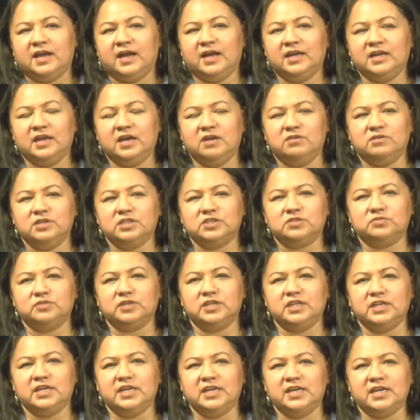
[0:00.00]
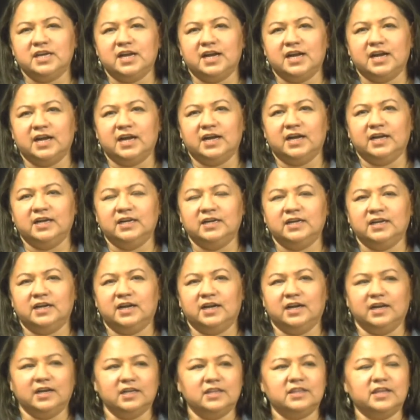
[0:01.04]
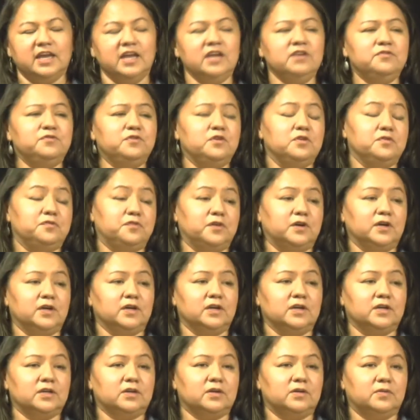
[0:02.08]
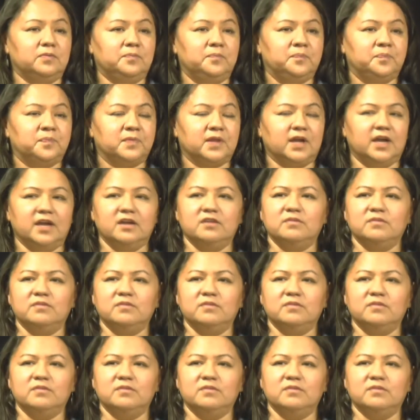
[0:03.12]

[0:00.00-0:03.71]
And I was really uh, uh, thankful for her though.